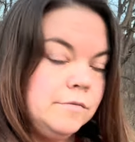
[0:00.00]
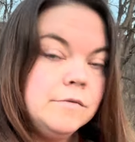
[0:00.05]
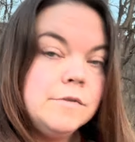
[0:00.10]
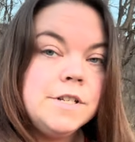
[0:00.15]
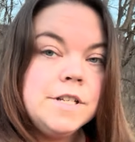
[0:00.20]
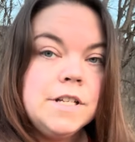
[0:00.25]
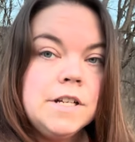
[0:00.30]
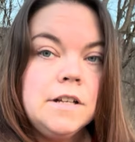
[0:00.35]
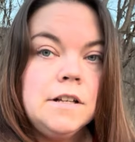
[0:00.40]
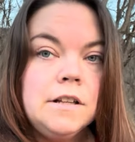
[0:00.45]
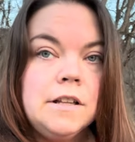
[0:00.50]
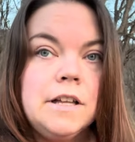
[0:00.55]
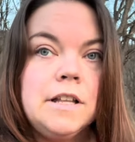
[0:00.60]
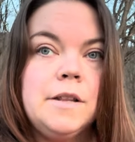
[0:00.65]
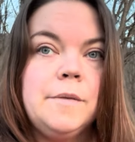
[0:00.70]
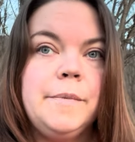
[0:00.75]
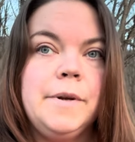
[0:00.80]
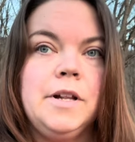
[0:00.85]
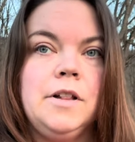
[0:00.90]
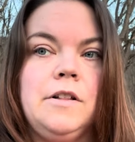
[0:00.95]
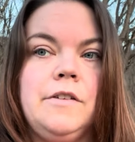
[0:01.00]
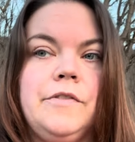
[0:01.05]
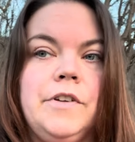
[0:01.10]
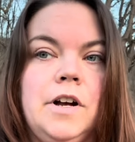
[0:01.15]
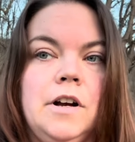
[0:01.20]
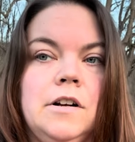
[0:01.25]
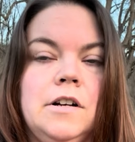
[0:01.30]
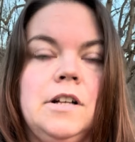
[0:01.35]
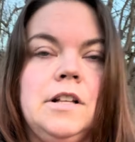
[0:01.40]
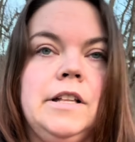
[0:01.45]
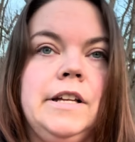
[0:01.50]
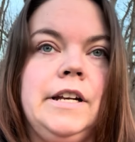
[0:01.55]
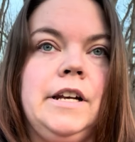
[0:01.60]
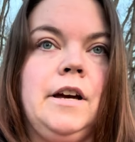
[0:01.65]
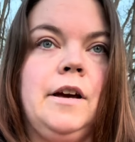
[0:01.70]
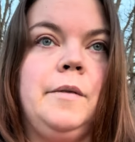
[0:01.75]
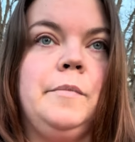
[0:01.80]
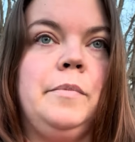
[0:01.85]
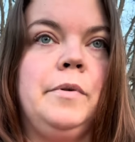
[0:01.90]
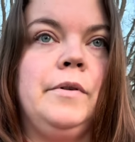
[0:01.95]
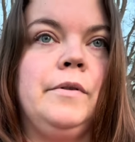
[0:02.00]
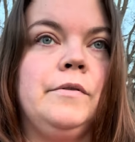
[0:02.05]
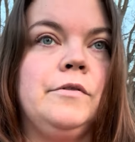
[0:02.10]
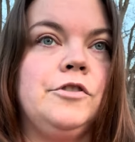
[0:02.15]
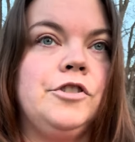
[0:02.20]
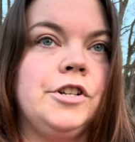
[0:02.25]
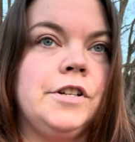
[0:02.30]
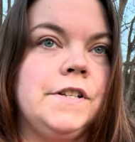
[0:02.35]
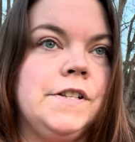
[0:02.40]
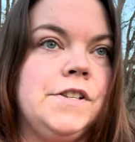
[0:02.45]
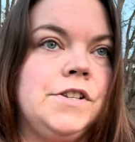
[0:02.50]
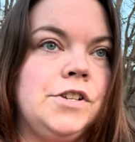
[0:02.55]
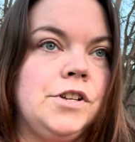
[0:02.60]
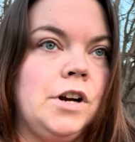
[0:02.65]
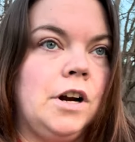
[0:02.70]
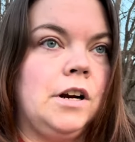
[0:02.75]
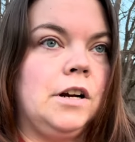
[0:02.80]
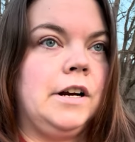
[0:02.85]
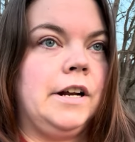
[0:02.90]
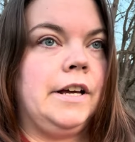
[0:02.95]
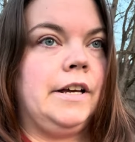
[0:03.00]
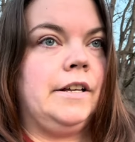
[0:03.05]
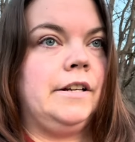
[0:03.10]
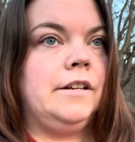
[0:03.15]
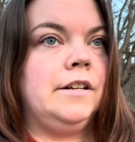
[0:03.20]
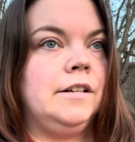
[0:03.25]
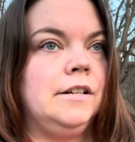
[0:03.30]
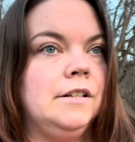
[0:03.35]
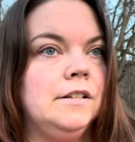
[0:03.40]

still in the middle of yard cleanup. Just started